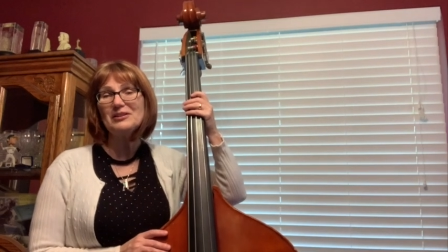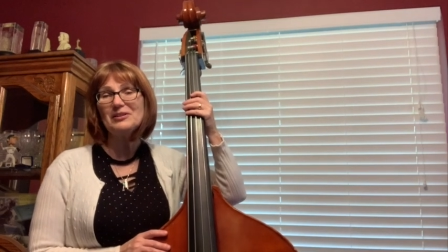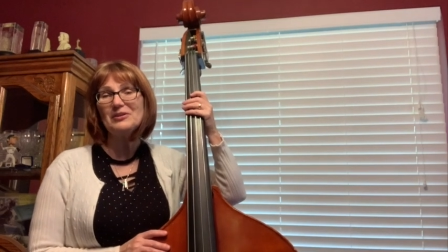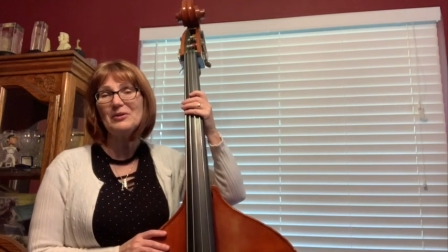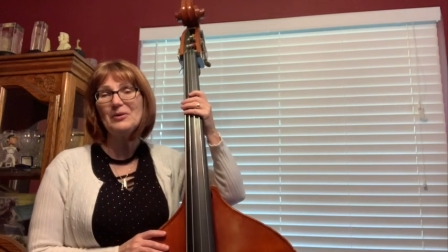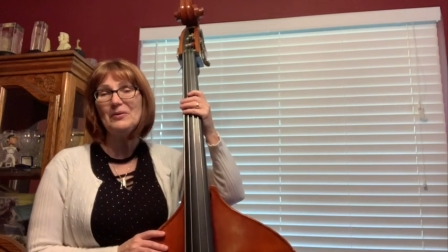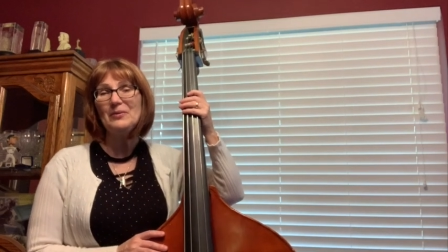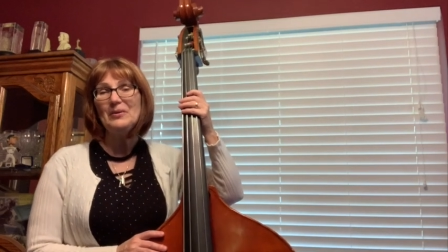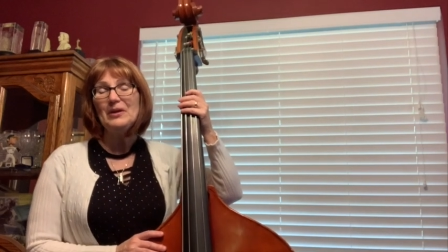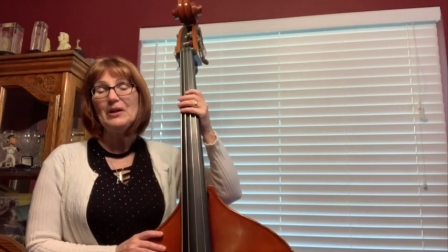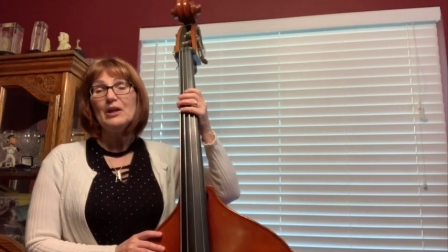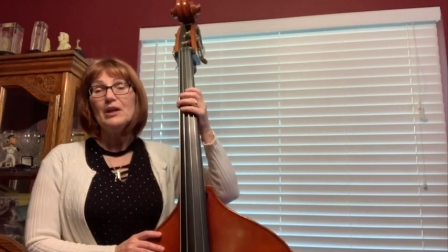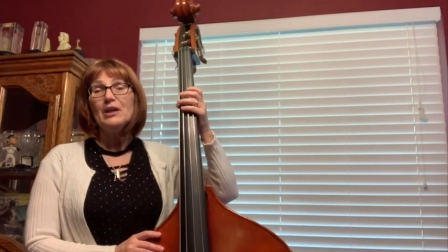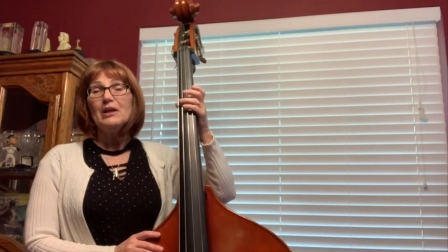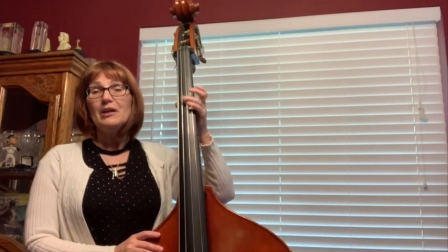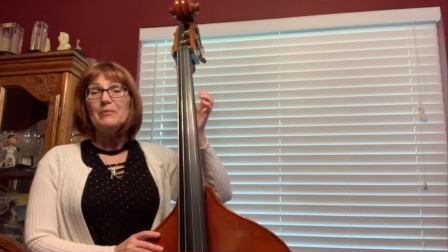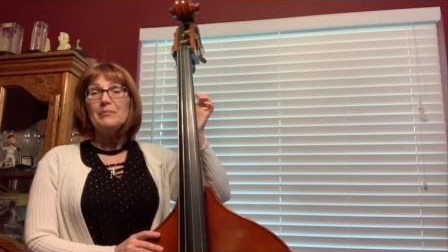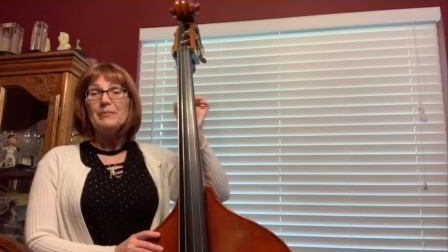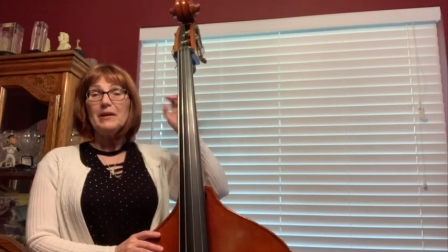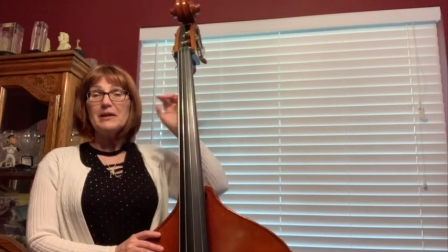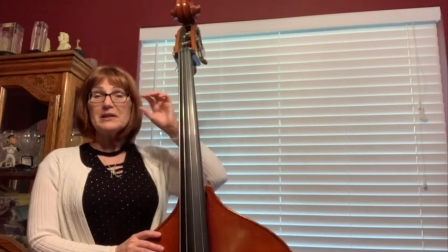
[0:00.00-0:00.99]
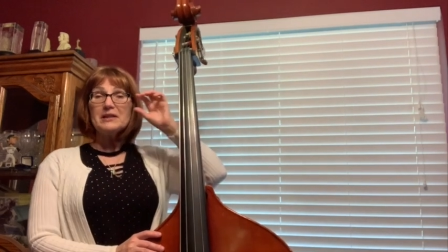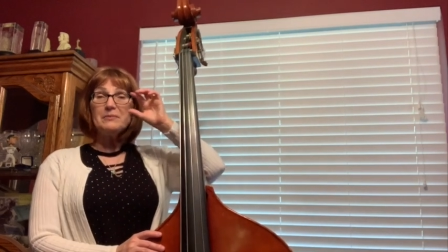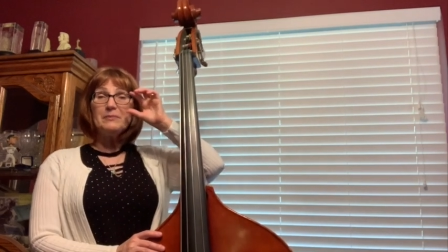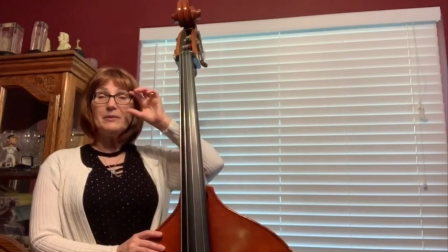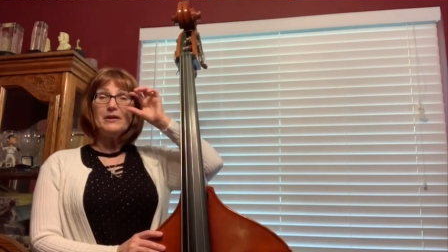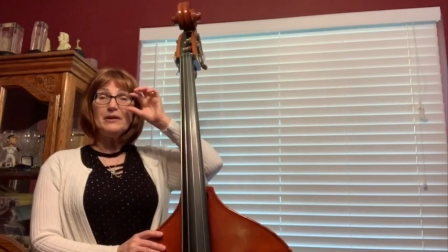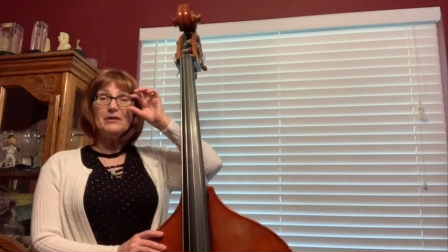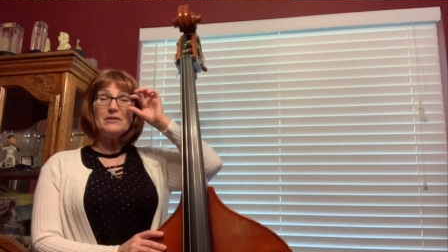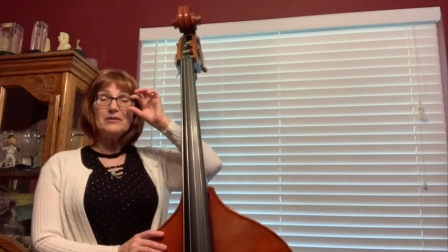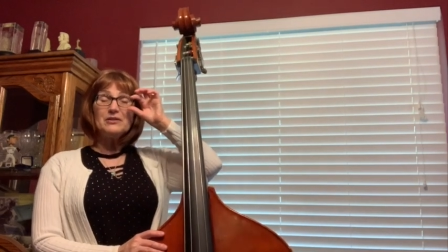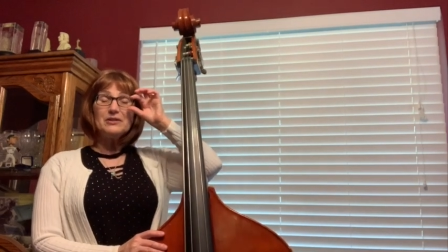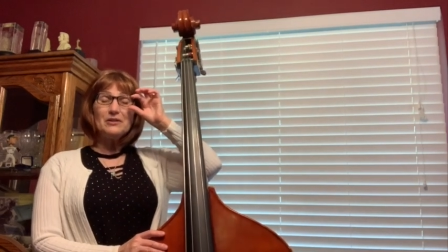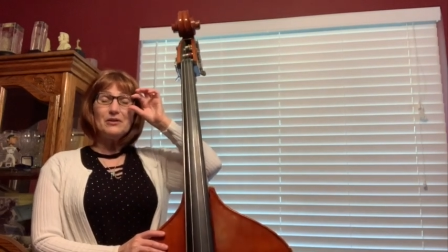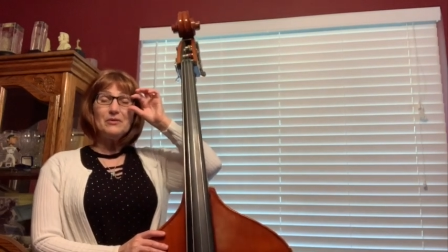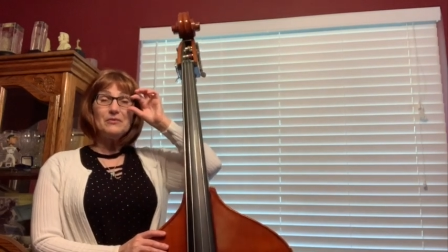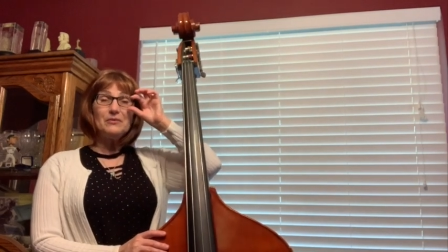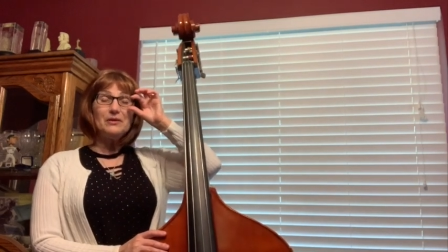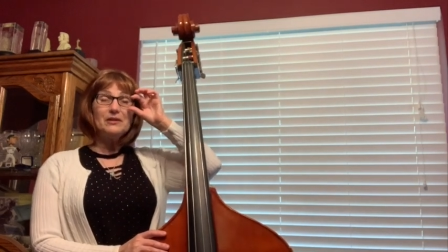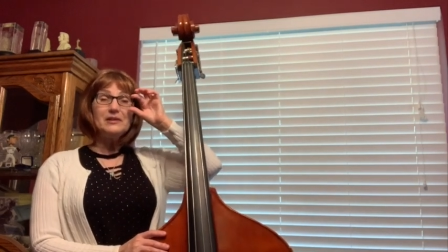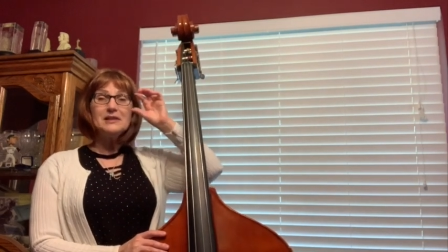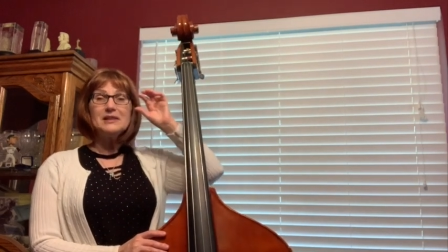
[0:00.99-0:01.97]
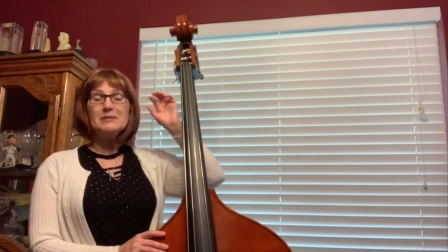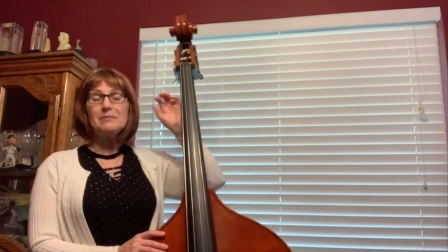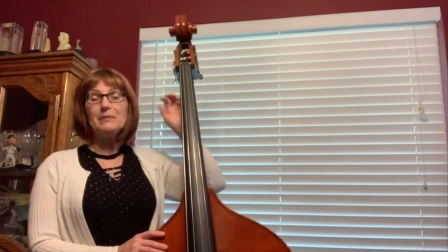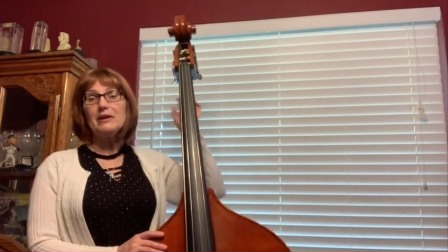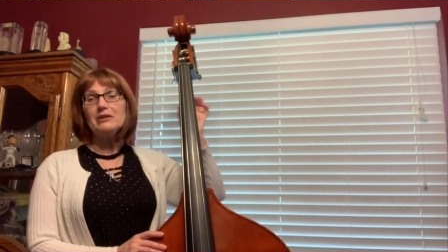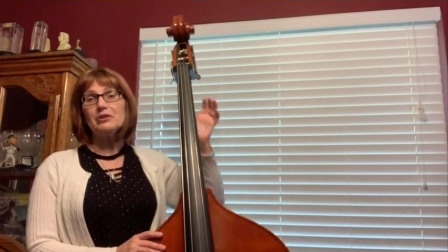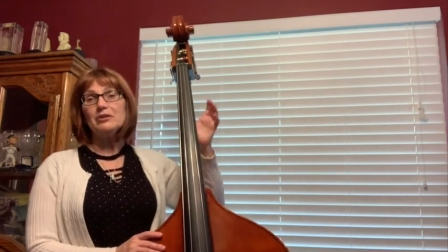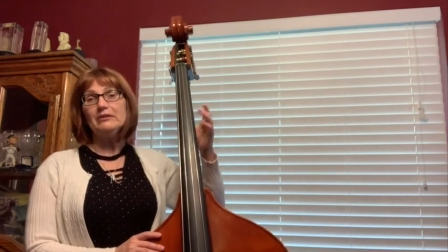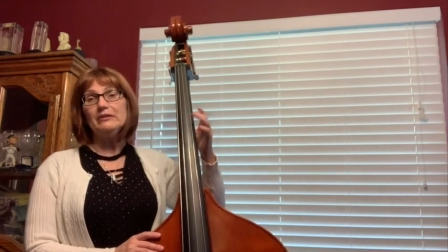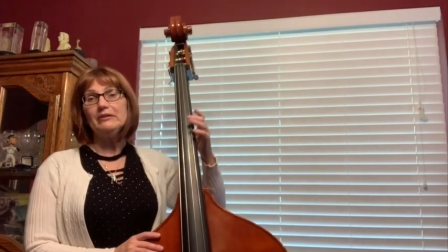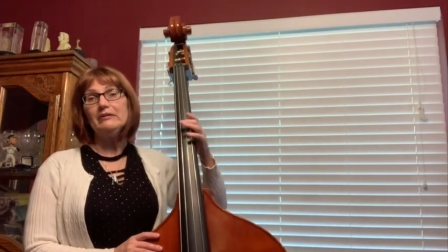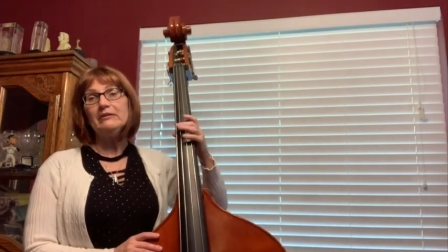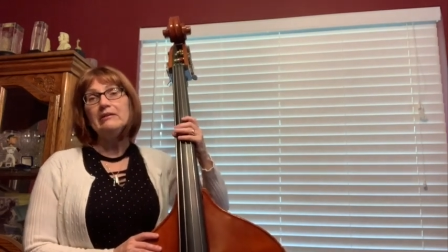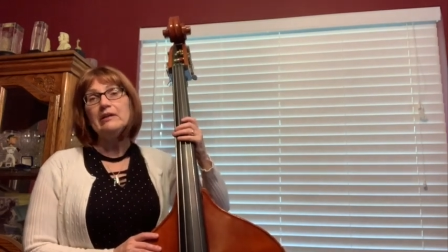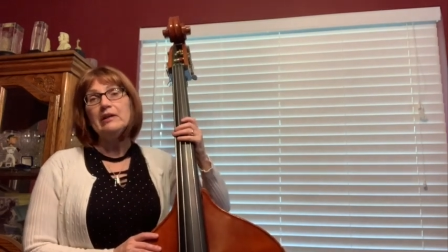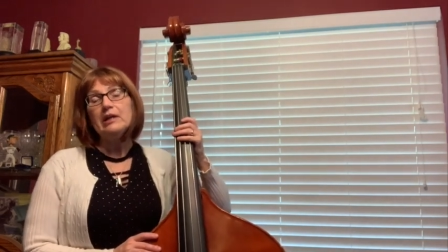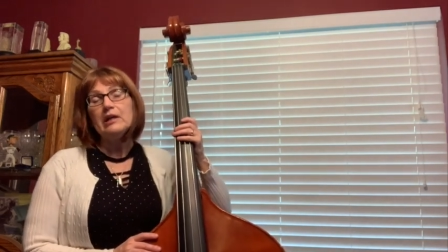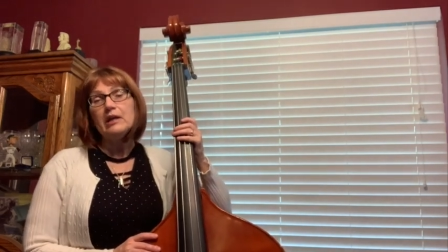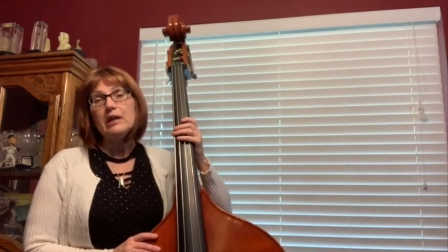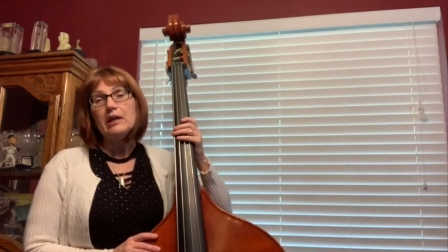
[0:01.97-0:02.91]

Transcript: So bass players are really special.